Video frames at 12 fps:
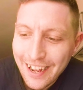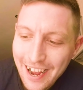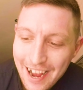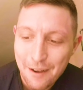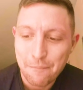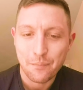
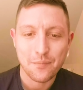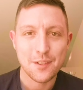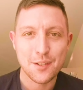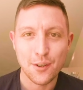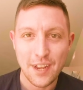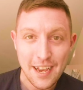Um,
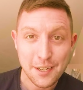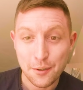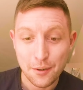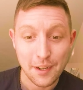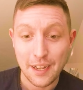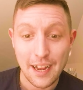so yeah,
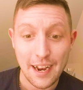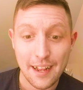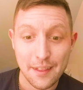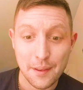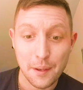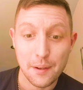so
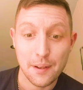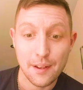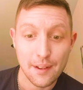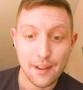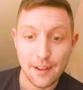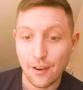the
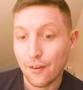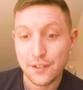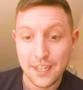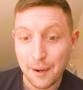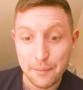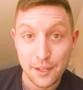
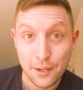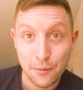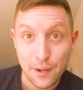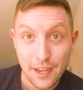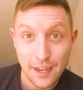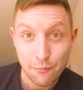obviously I'm in the
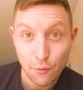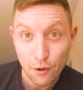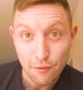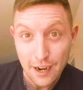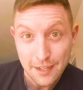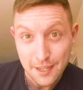UK, Rotor
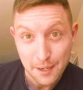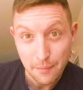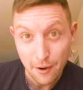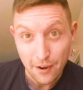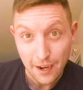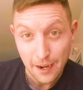Riot in
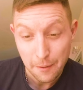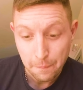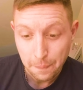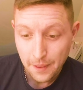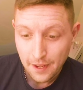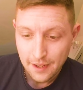America.
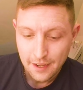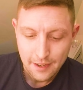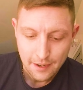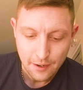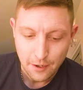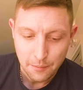
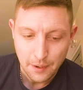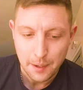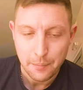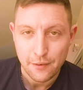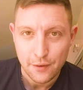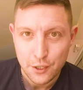You know, I had a
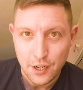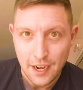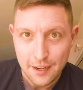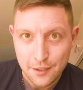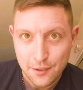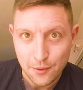bit of a
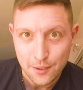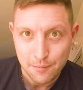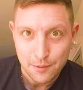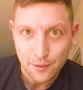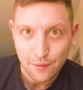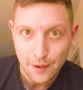chat, sorted
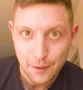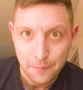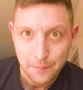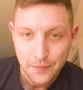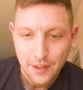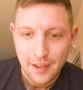some stuff out,
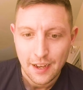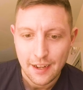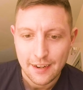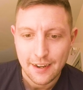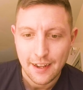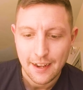
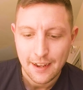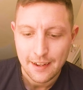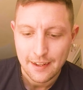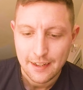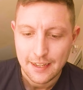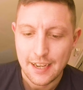and uh,
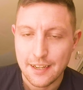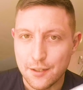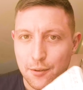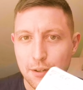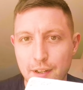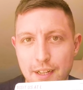yeah,
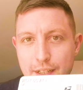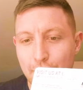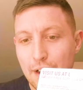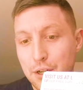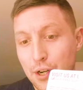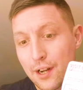so it's
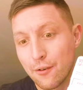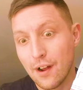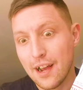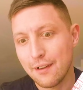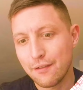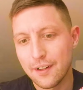eventually
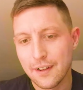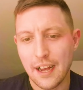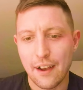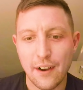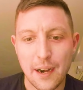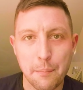arrived.
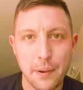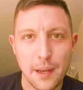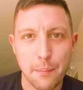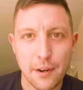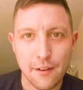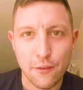I've had to pay
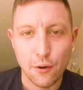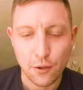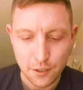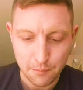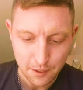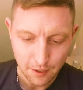a bit of
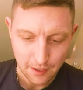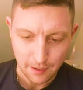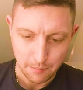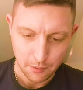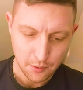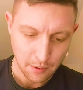customs on
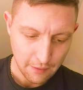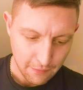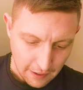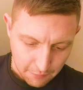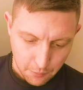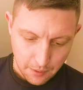it with
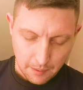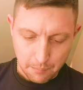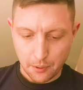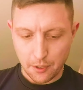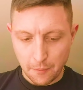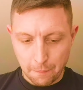25 quid,
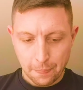but